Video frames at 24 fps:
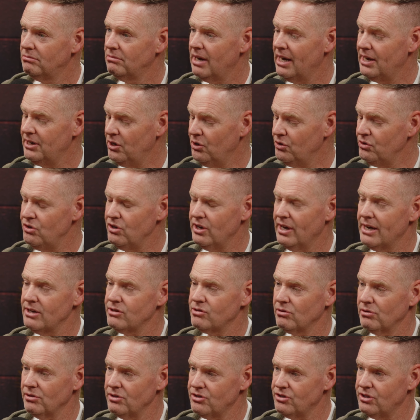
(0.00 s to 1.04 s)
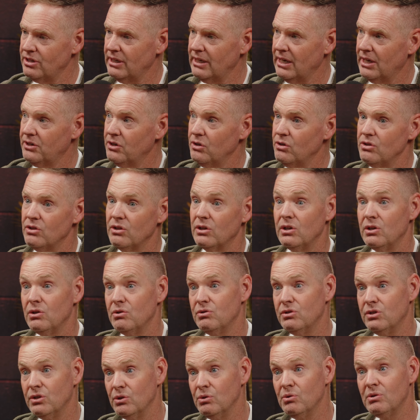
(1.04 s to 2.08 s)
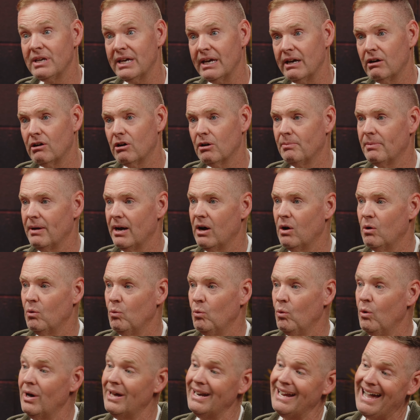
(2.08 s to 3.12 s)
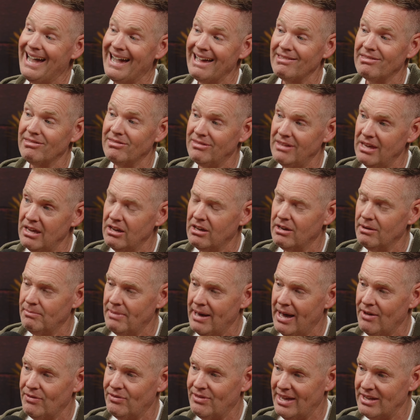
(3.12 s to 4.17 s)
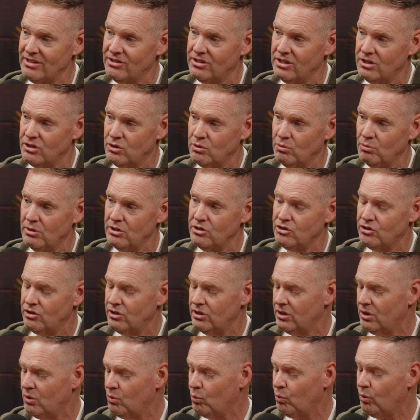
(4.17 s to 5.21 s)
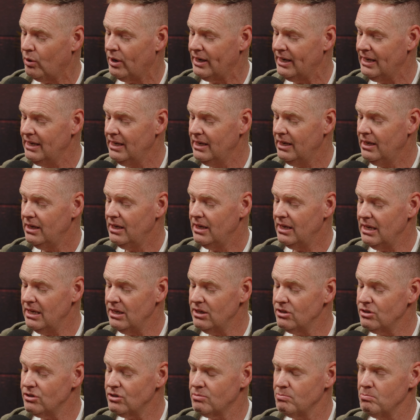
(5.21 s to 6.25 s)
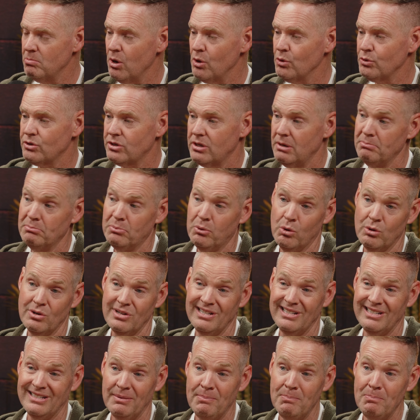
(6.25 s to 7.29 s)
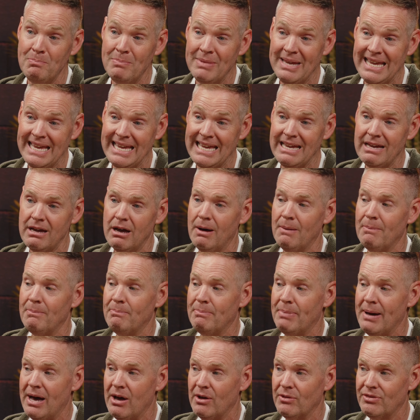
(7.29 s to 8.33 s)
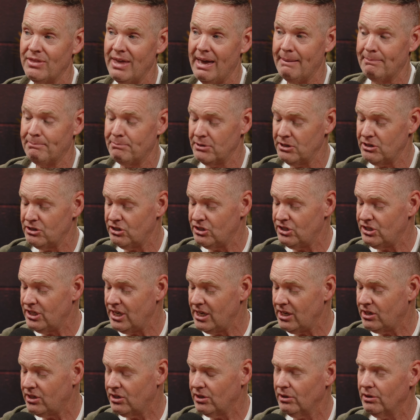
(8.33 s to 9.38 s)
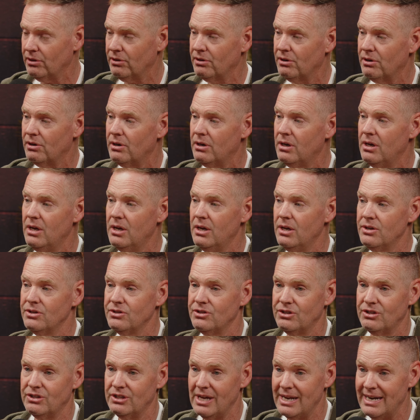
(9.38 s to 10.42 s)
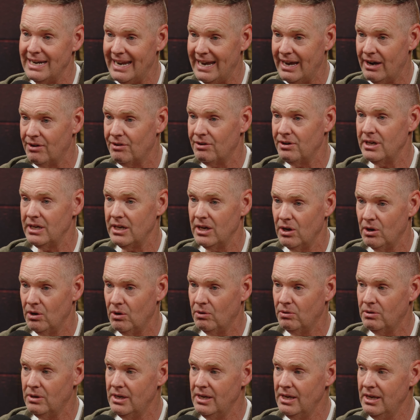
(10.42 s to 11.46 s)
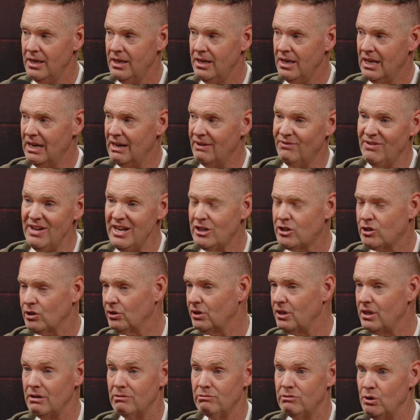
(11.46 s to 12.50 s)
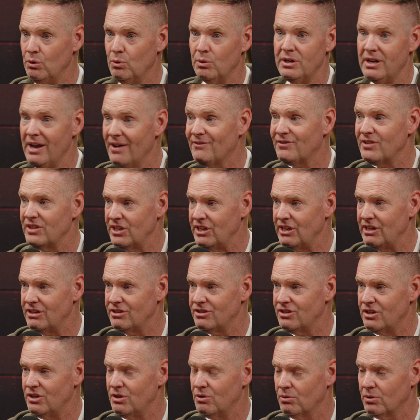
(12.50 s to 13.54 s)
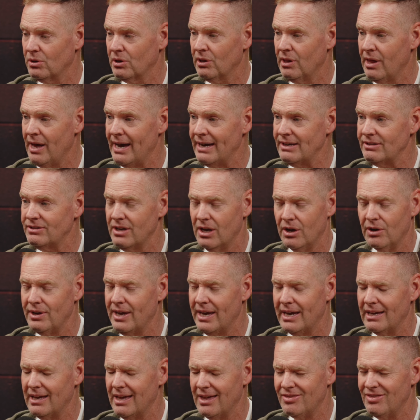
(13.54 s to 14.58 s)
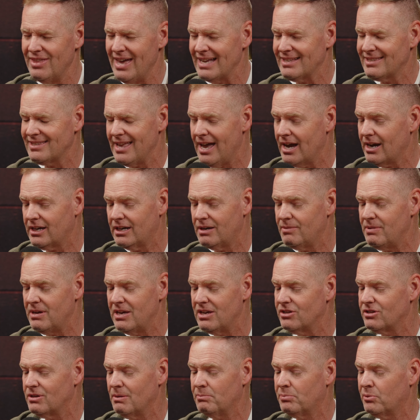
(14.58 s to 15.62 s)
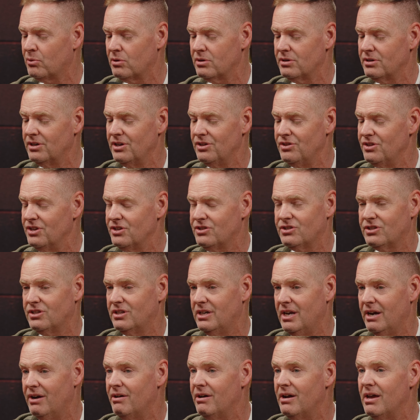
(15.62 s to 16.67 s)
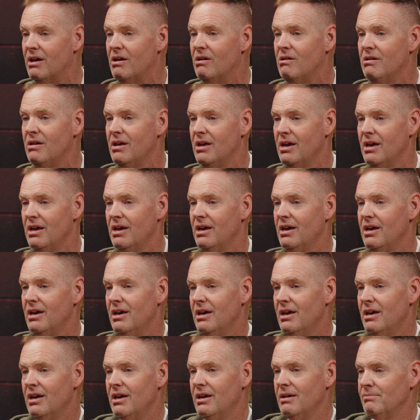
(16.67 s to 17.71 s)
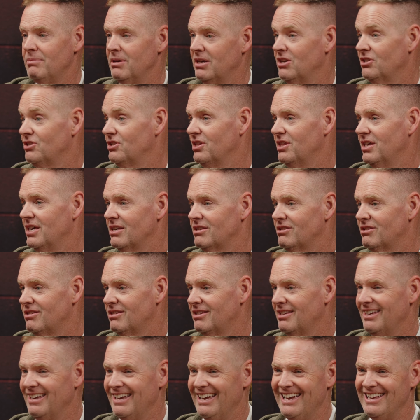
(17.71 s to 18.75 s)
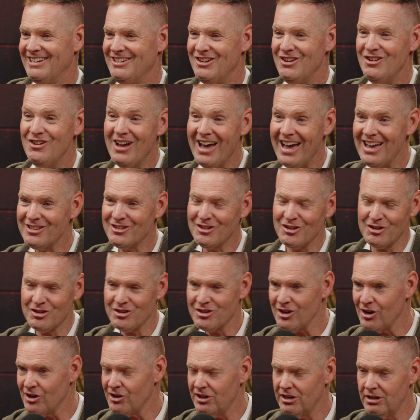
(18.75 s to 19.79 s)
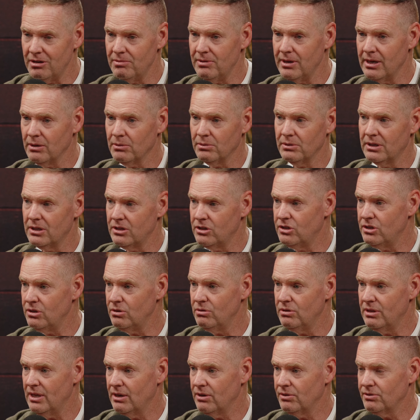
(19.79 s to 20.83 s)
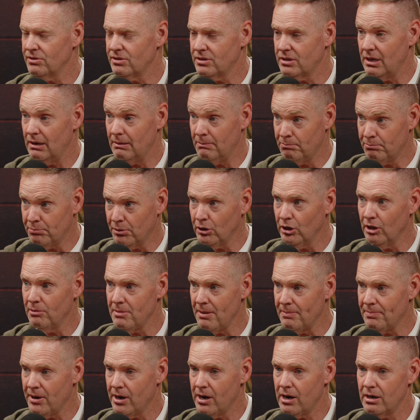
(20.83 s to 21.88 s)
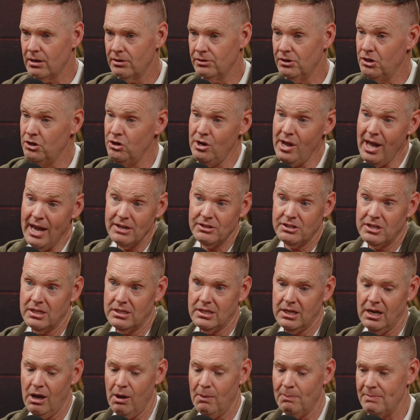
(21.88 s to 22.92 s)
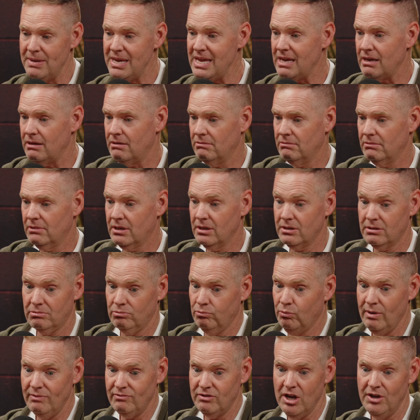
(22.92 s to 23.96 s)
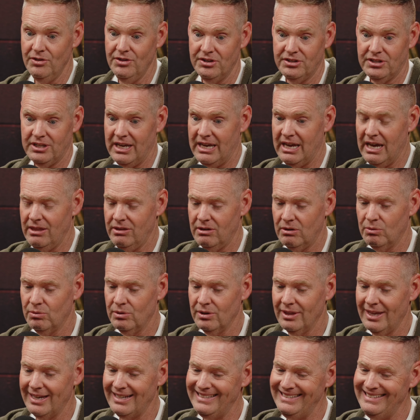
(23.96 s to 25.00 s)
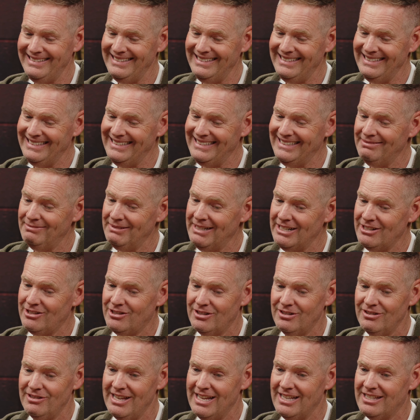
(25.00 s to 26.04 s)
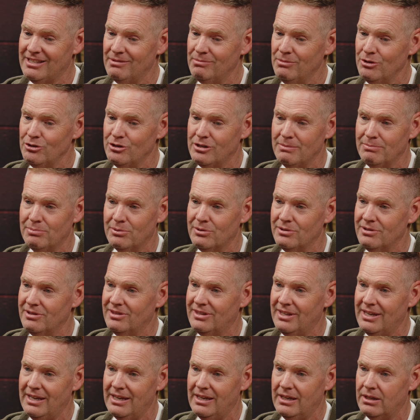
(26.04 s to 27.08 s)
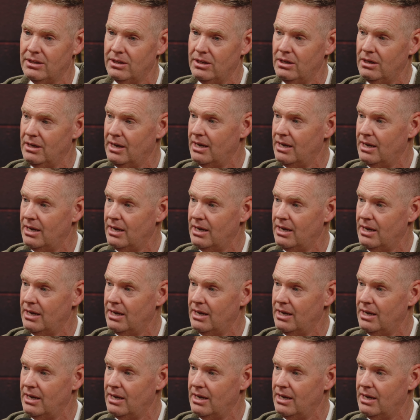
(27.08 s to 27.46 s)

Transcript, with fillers: I know you guys are listening. I know that you do care about what I think about that situation or mm. what is most important to me about that particular scenario. And eventually you do enough of these and you realize, oh, yeah, yeah, that's not going to be as important in this scenario mm. because of this. Mm. And you guys are starting to be able to do those and pull them apart. And you guys get to help me because we've done this together. We're like, yeah, I'm not sure that's the most important thing. And you